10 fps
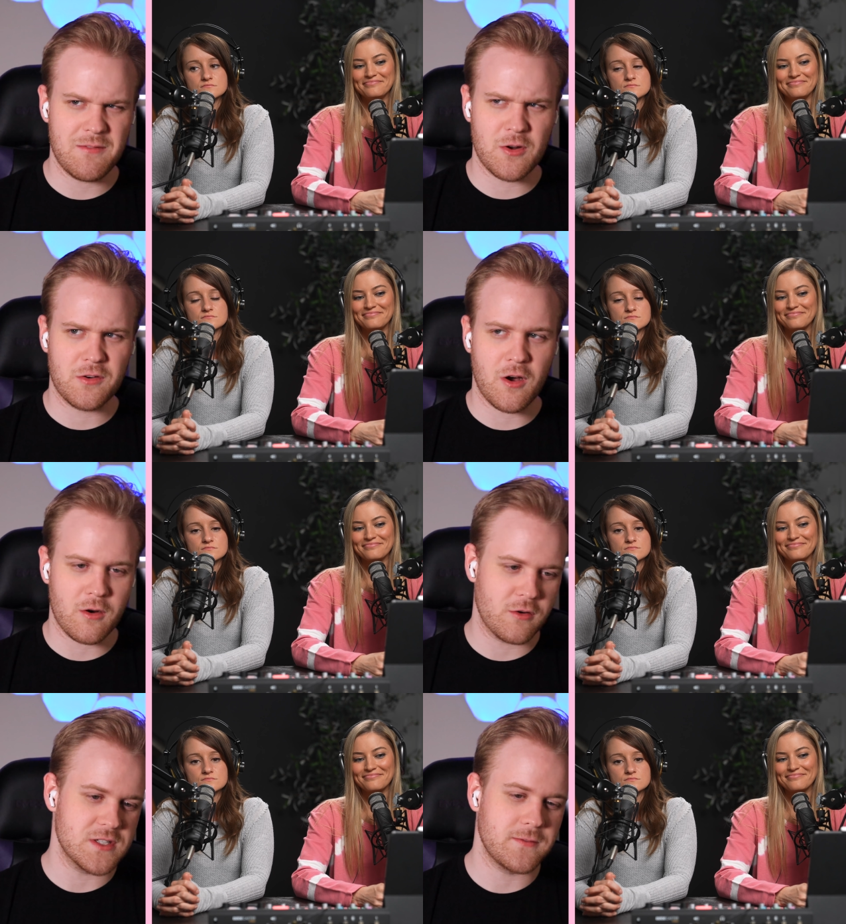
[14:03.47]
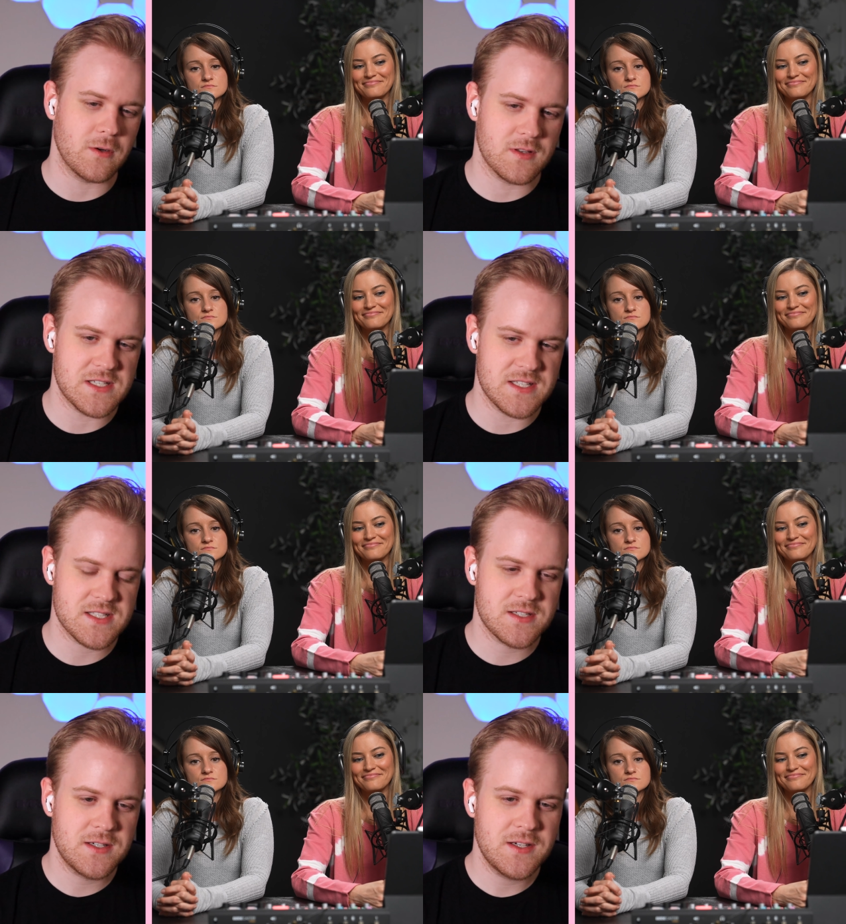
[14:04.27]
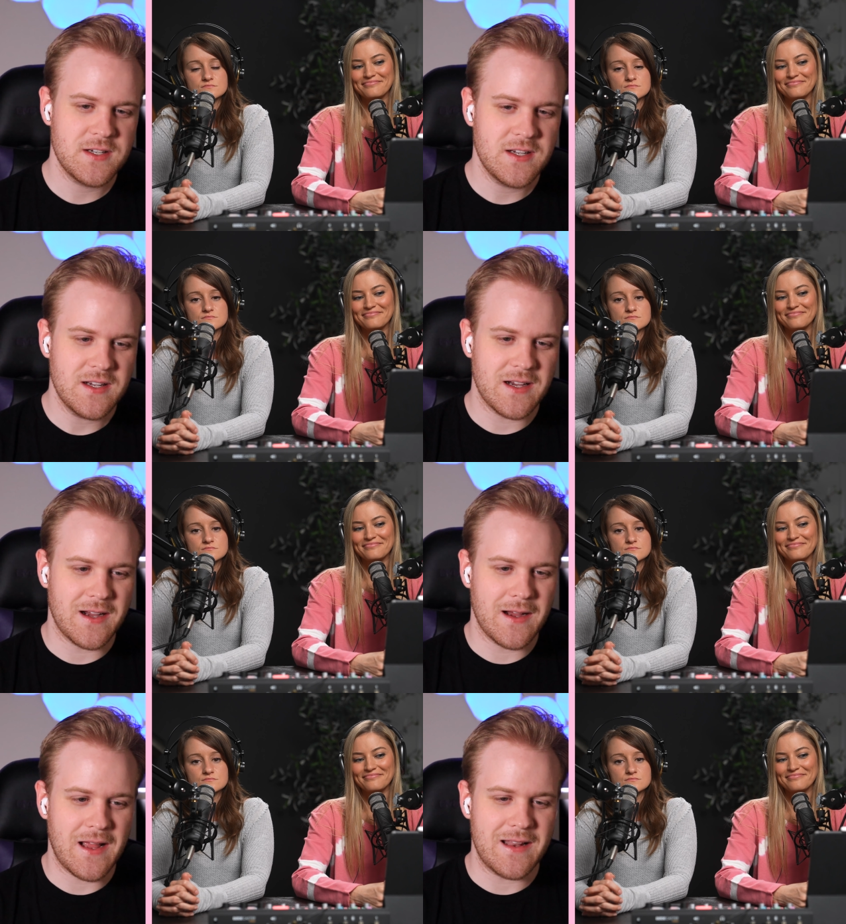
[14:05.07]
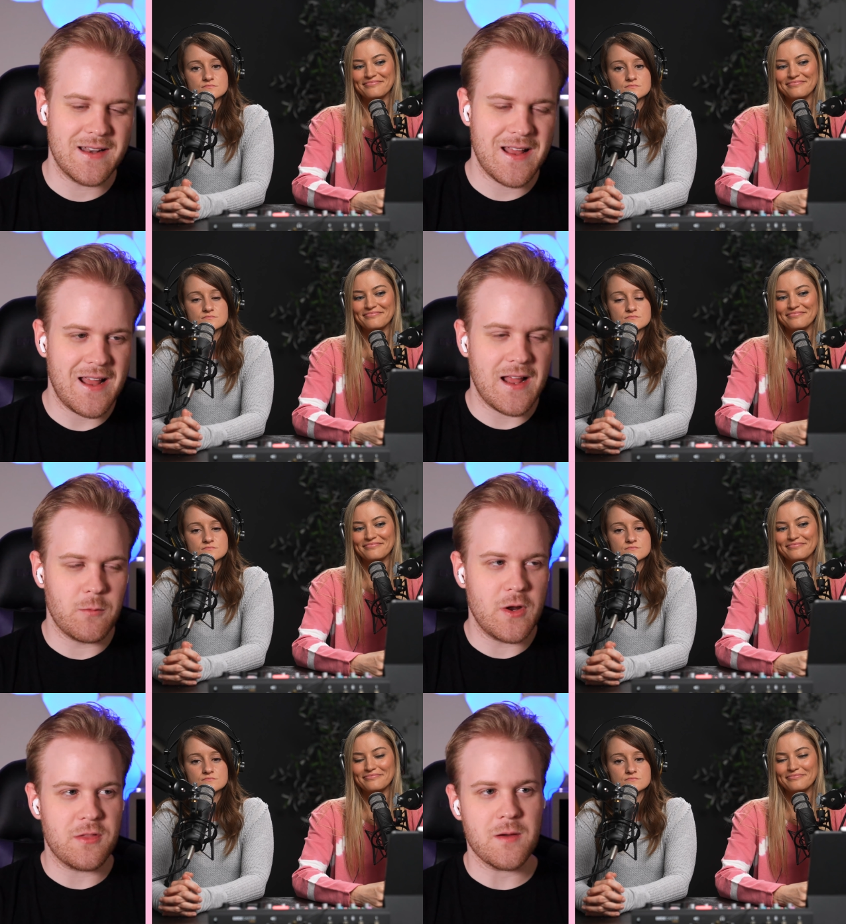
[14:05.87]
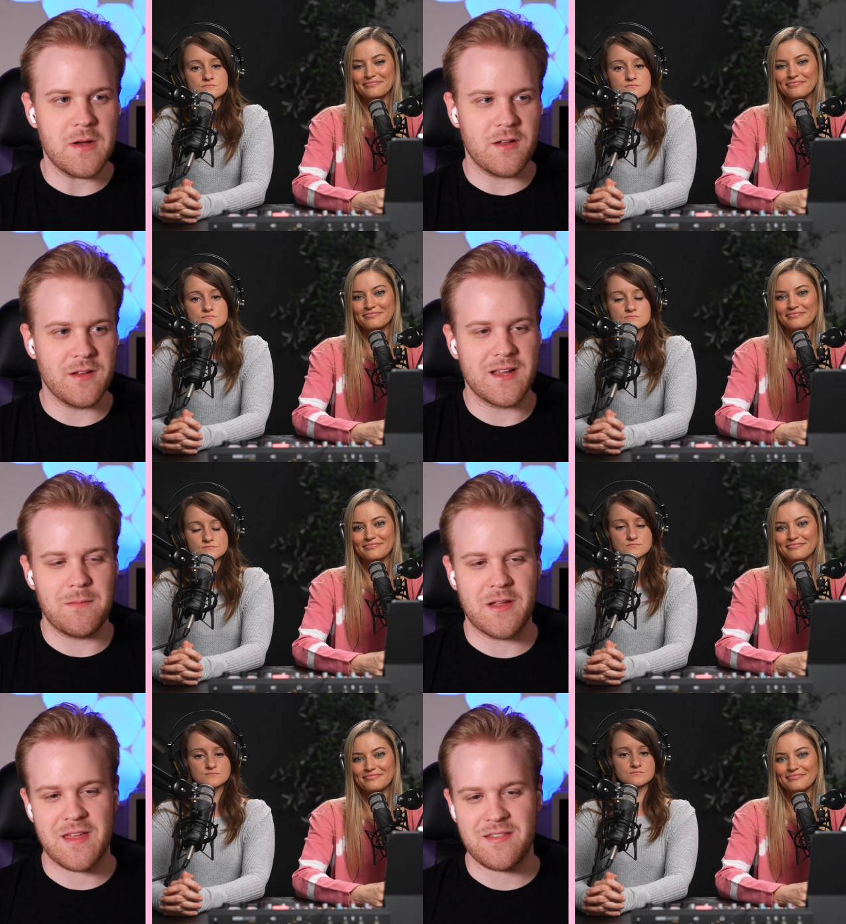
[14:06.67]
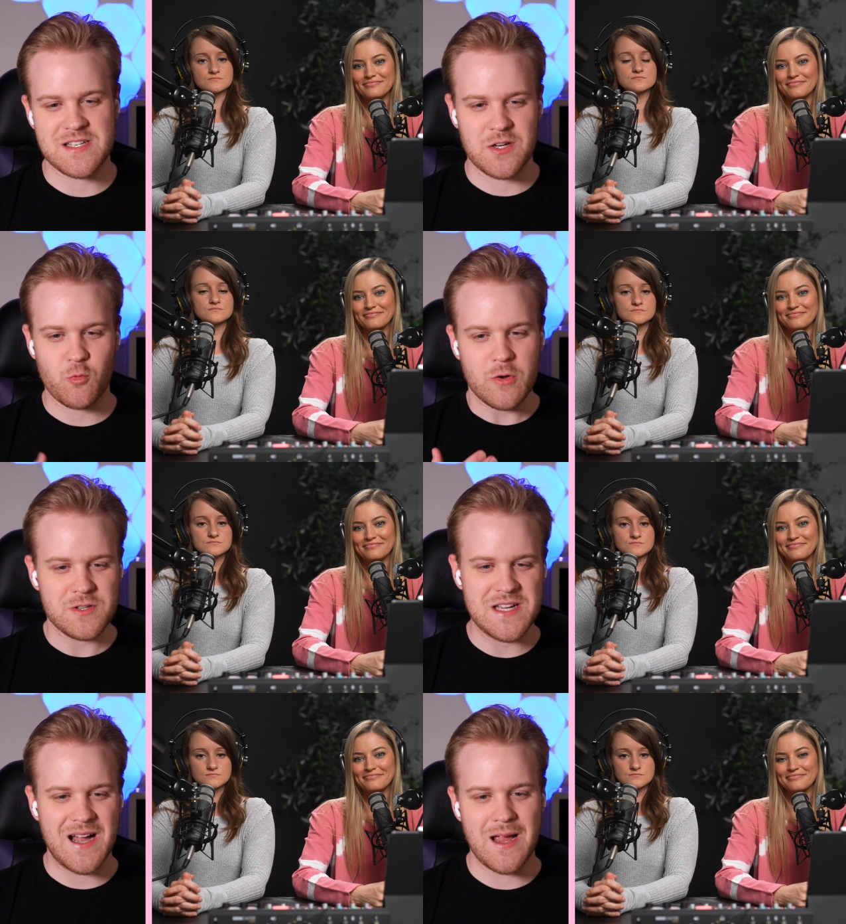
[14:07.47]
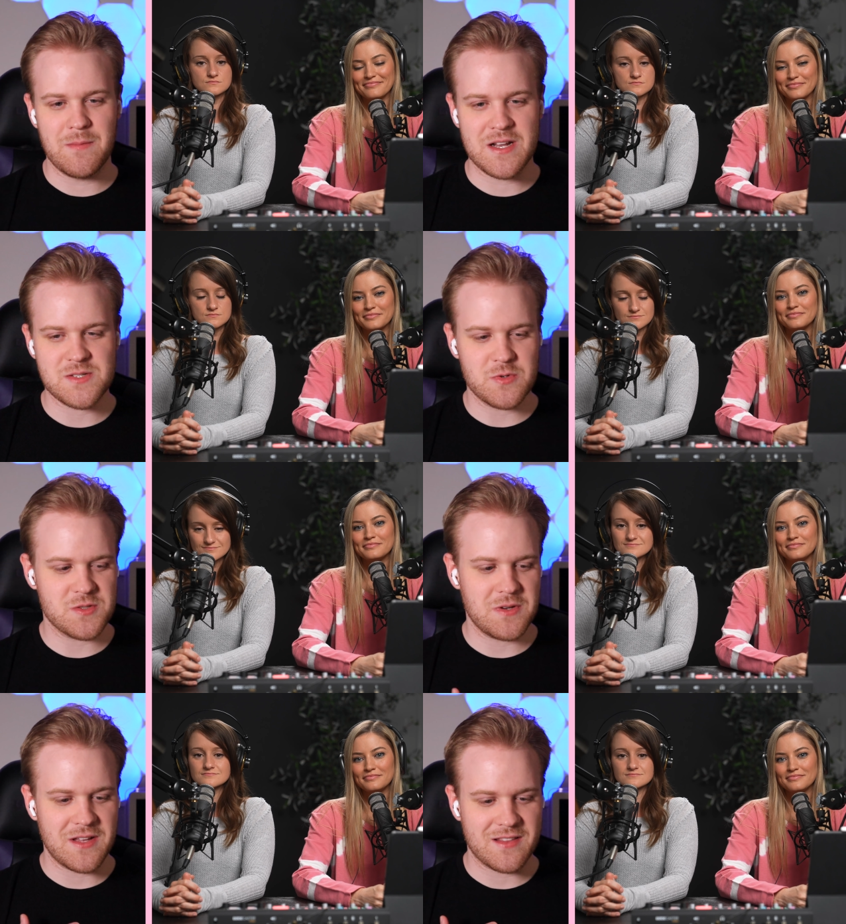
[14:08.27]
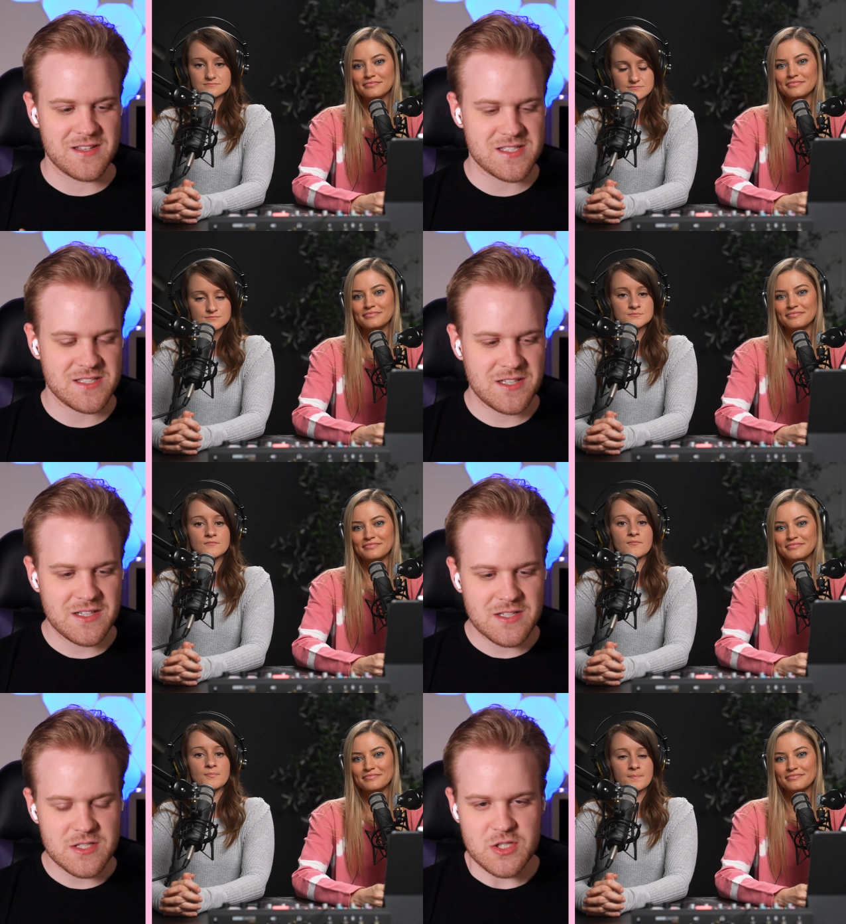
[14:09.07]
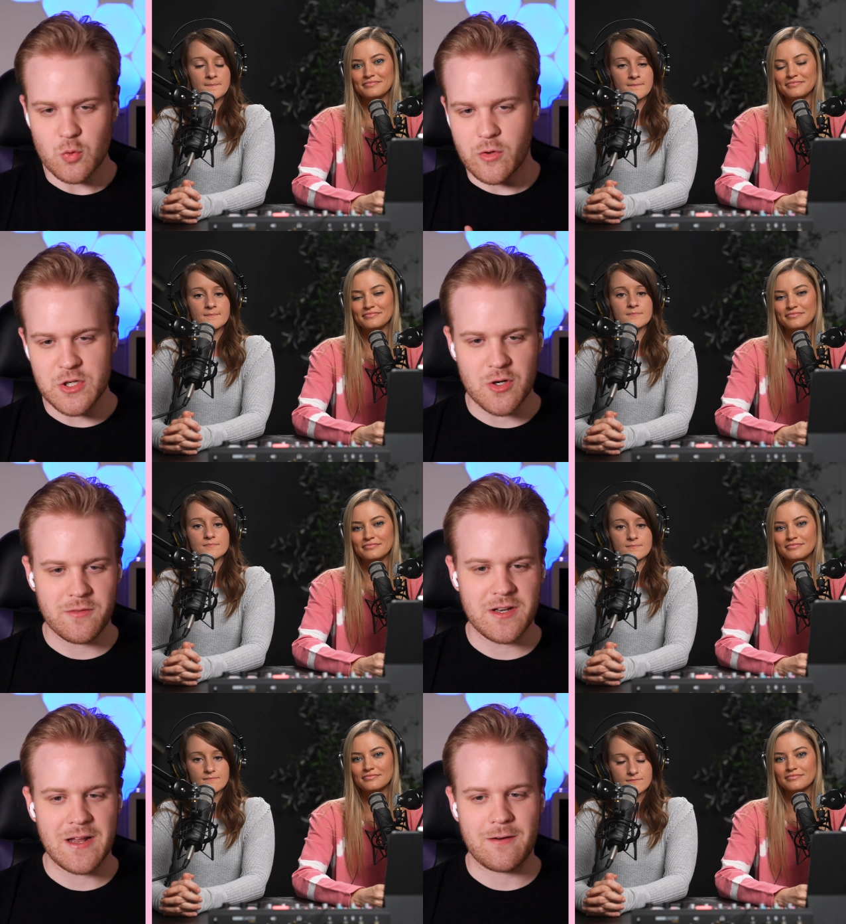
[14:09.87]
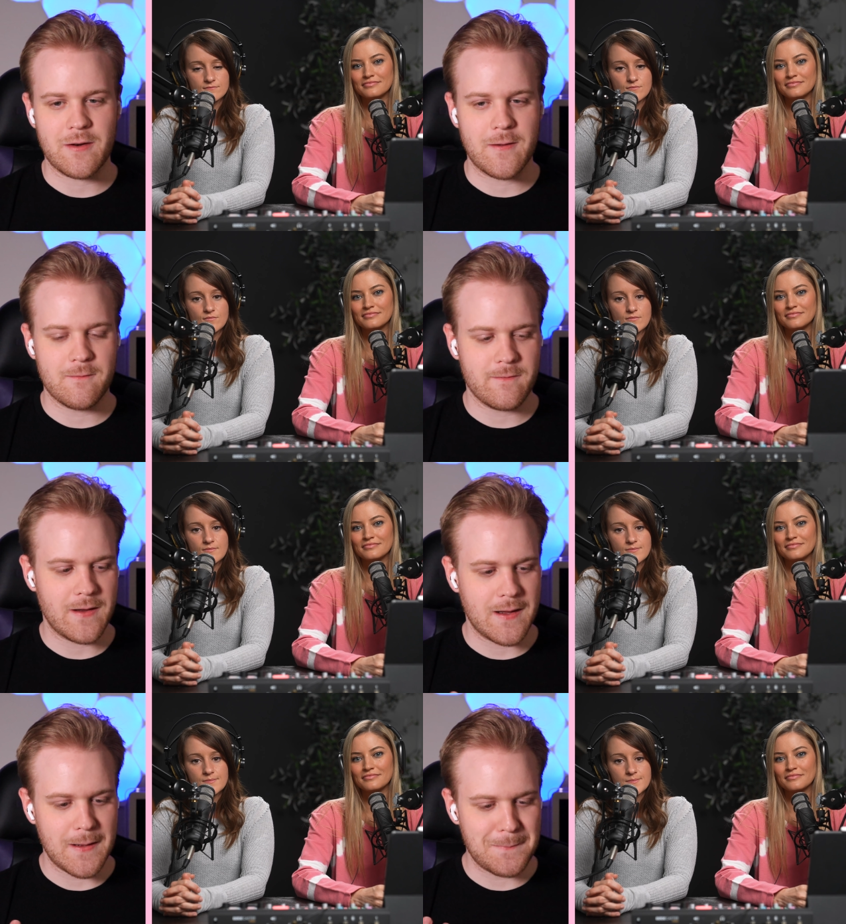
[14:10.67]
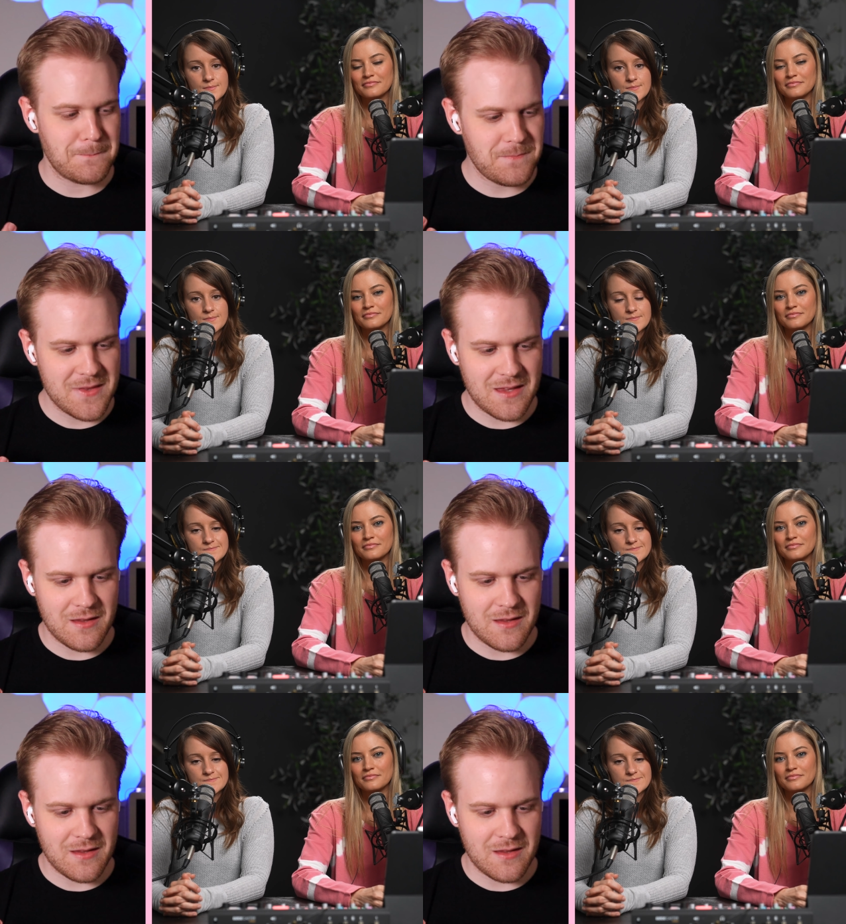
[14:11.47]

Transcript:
Speaker 1: even on harder difficulties. Uh, and and when you think about a game like that that's like real time and it's supposed to be like this story driven narrative, um,